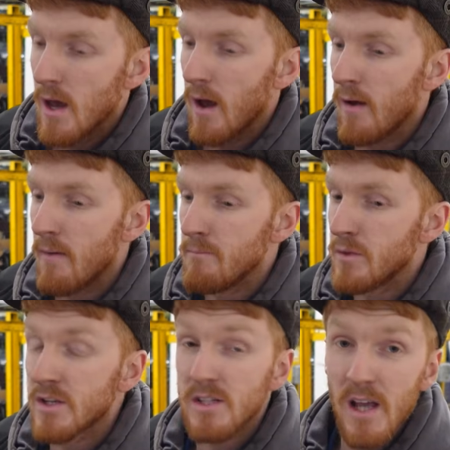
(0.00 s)

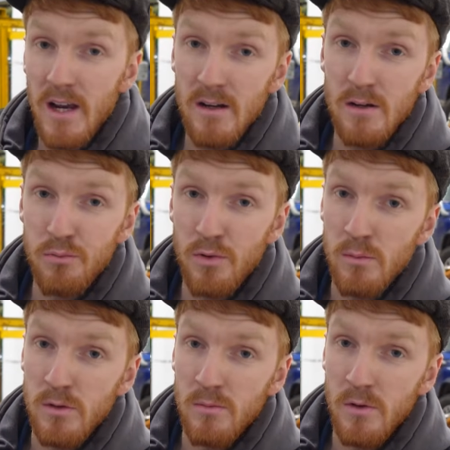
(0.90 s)
The second
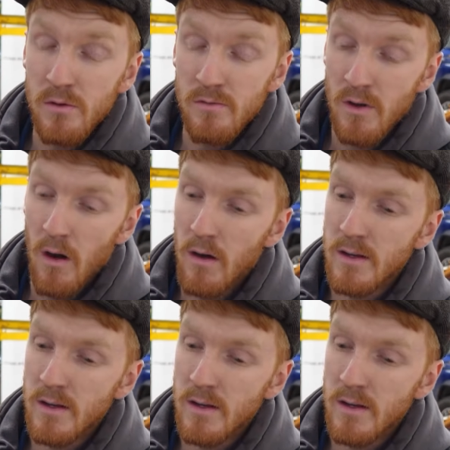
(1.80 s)
problem that we've got